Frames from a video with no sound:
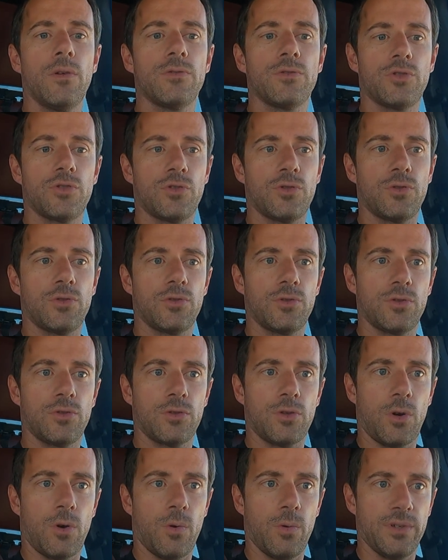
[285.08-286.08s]

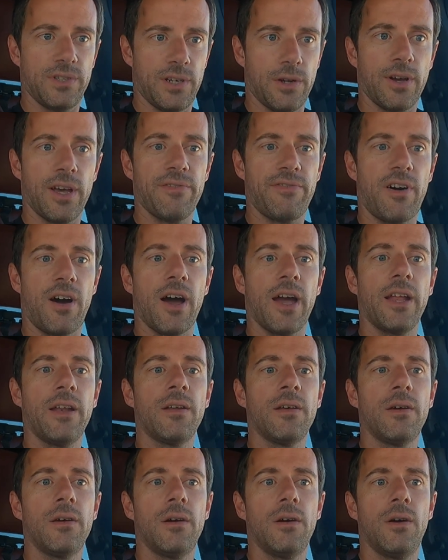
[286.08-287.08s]
So we said, okay,
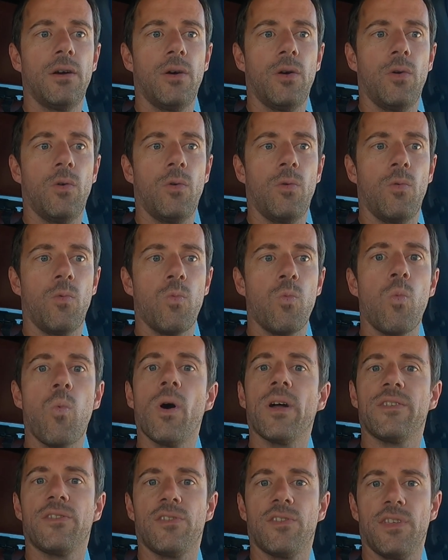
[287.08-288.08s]
fine.
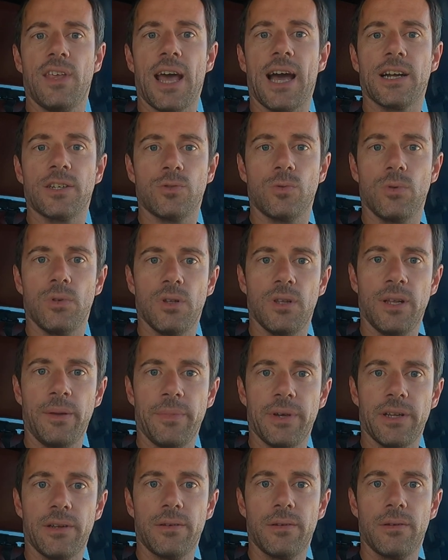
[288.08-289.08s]
What's the actual
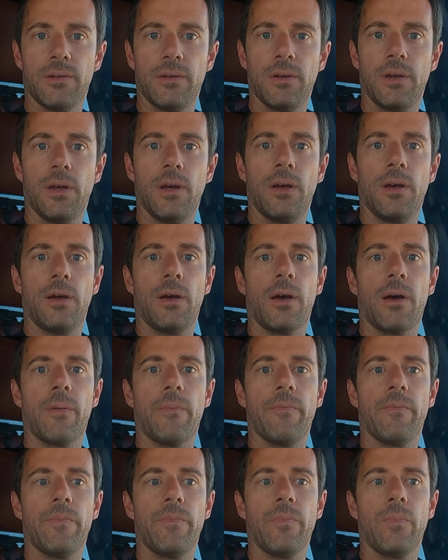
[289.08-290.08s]
limit?
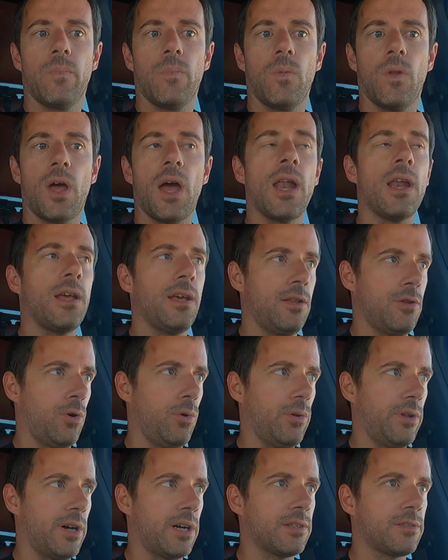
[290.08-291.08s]
And he
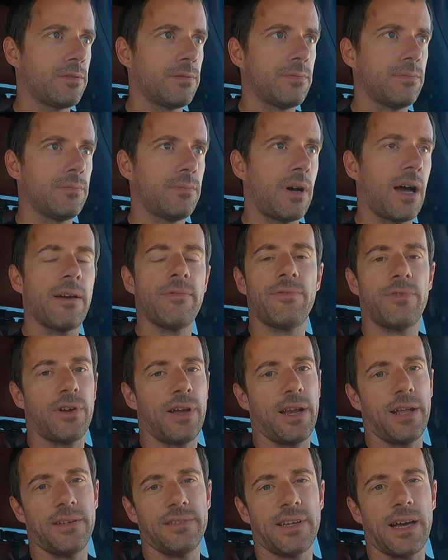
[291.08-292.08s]
told us, I
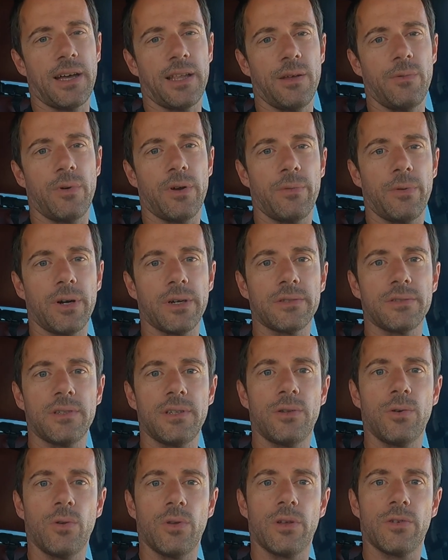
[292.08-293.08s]
forget exactly what it was.
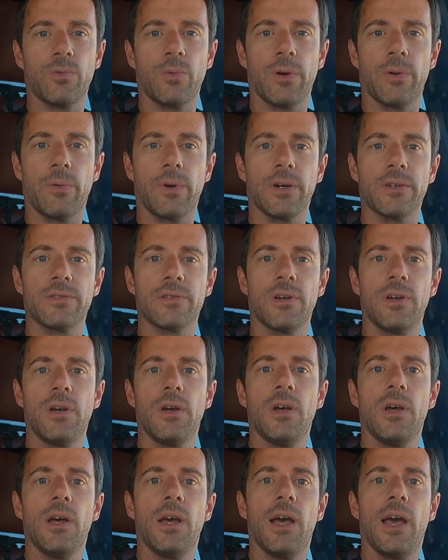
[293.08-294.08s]
He told us what it was,
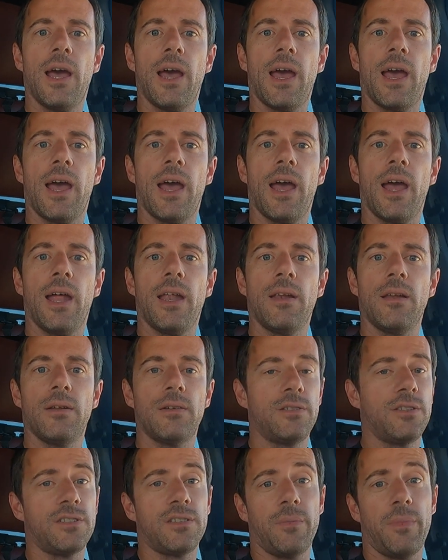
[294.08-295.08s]
and
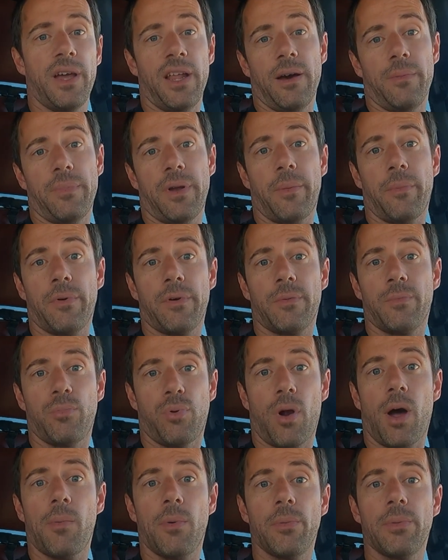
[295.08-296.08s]
it's just a made up number,
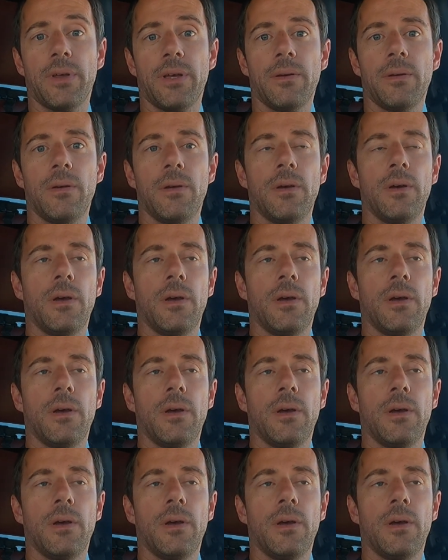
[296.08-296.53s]
probably.